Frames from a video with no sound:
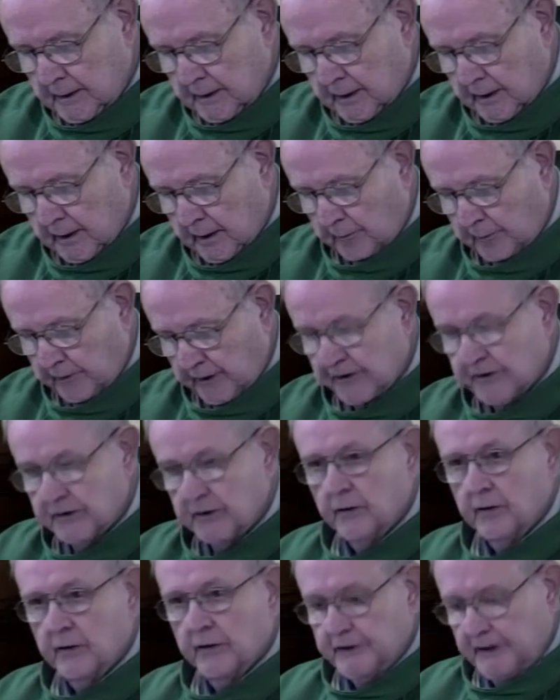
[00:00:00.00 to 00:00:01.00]
Now please
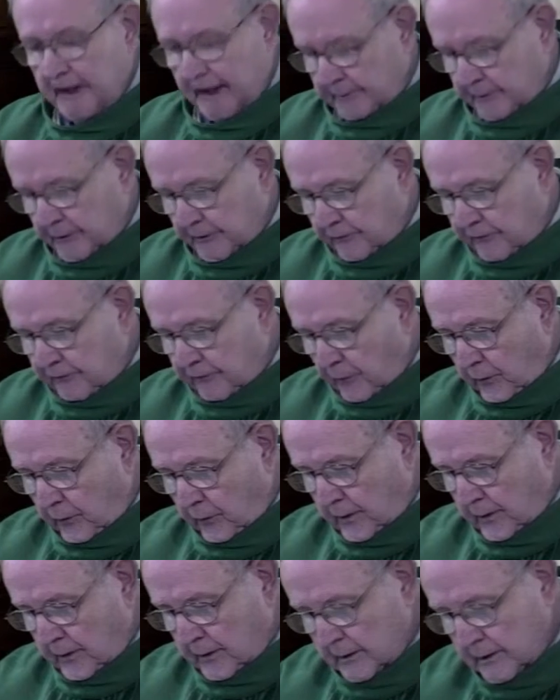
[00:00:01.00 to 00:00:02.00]
go to chapter
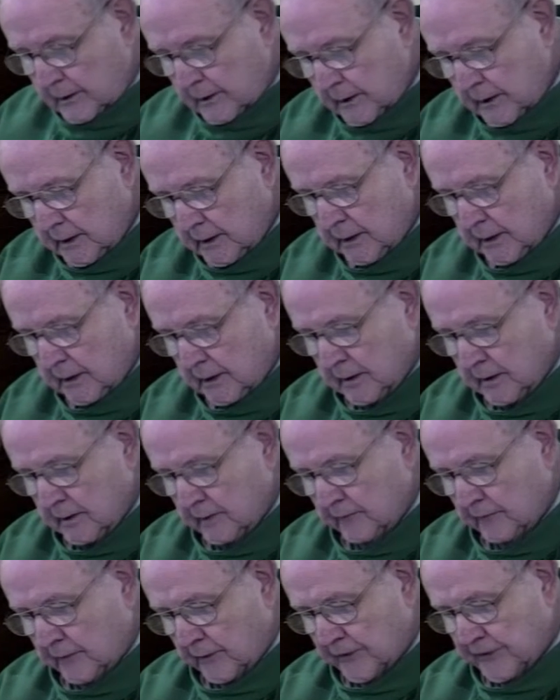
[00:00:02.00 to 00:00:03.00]
four,
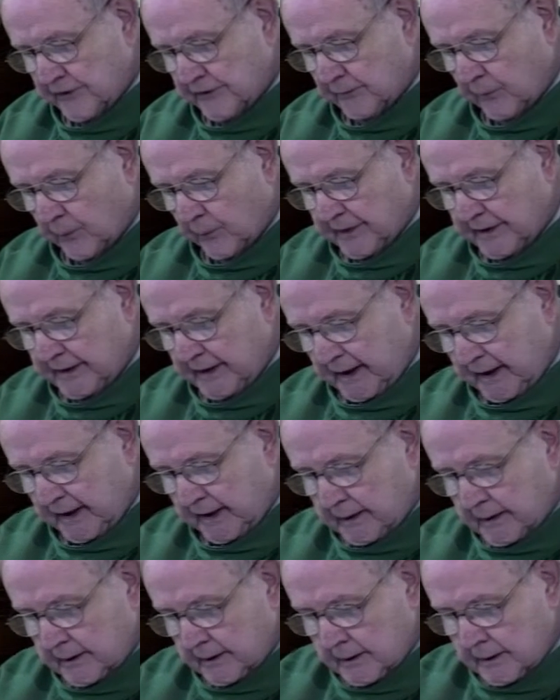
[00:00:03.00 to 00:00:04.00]
verse
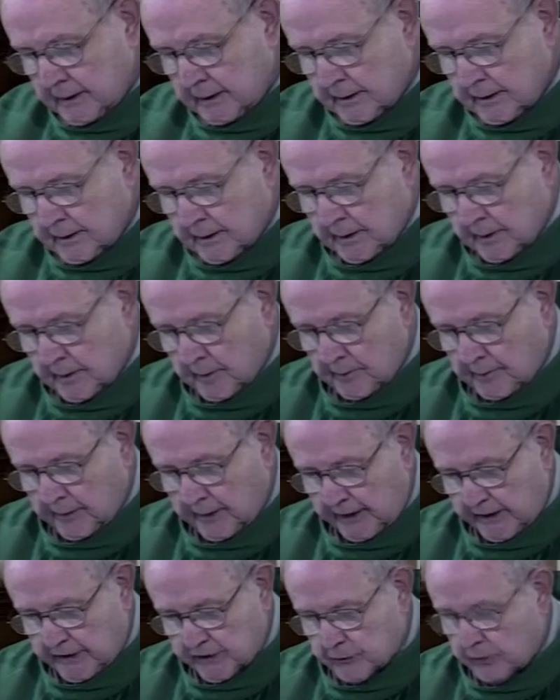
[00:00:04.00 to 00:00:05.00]
fourteen,
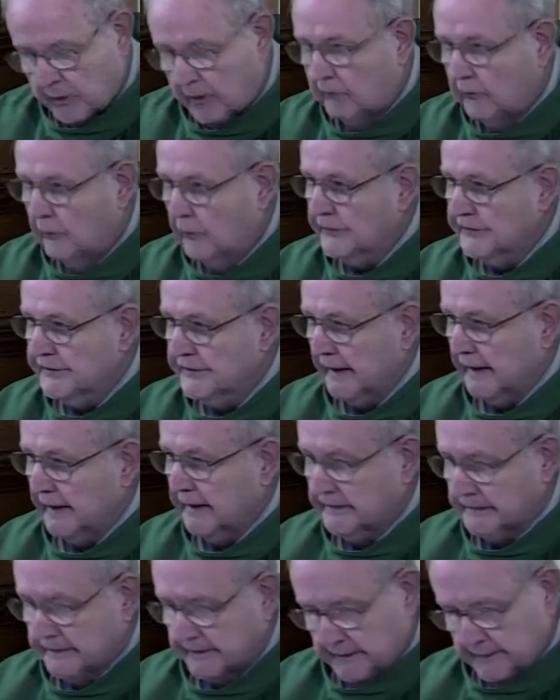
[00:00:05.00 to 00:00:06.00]
page twelve oh
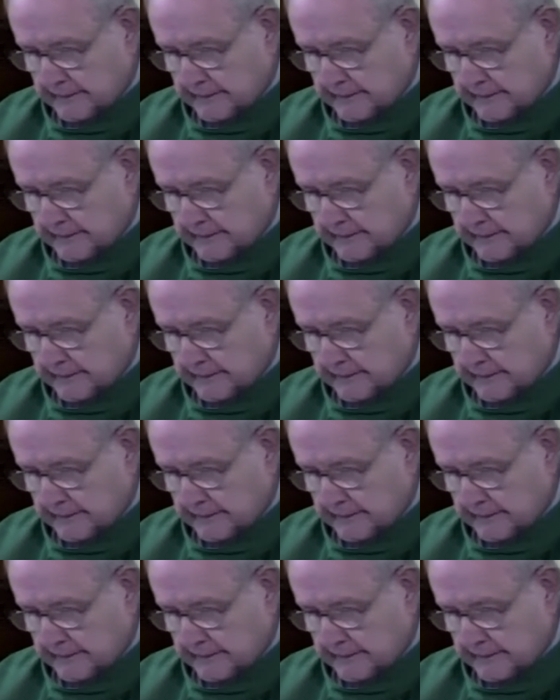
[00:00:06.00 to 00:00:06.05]
six.